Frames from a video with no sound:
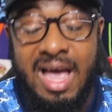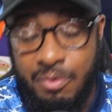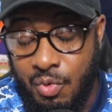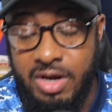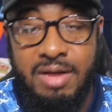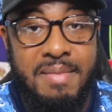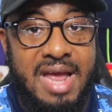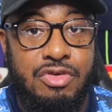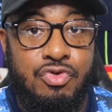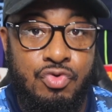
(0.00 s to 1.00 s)
and won the
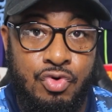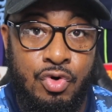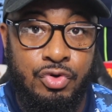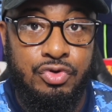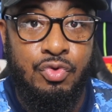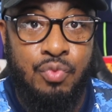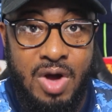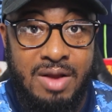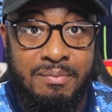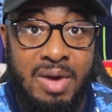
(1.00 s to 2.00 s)
match two goals to
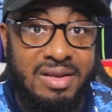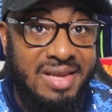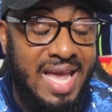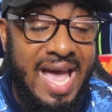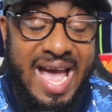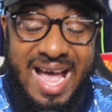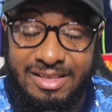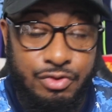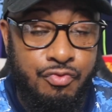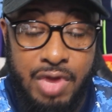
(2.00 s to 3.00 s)
one, but they
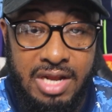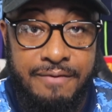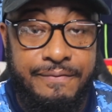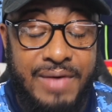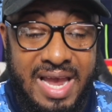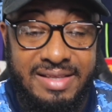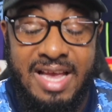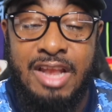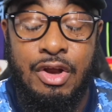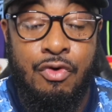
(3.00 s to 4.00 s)
had to really
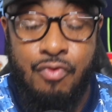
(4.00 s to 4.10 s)
fight and